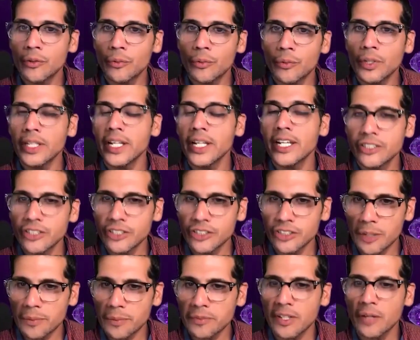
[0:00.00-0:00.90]

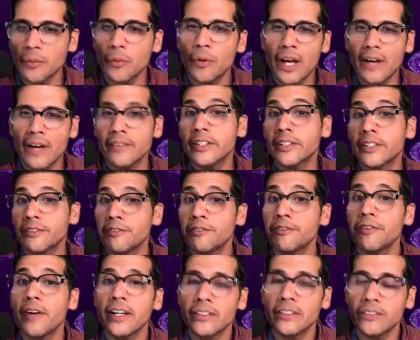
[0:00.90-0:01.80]
relationships that will have an
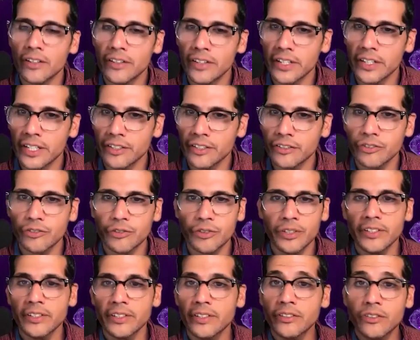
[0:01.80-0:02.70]
effect on the
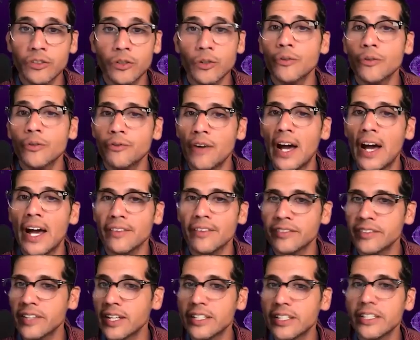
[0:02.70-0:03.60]
industry 2,
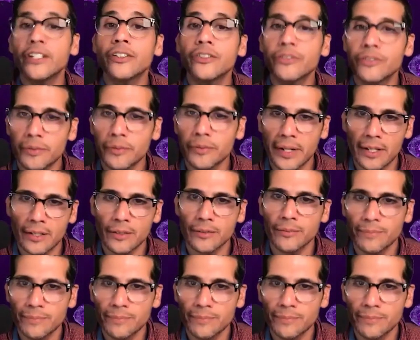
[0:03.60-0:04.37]
5, 10 years from now.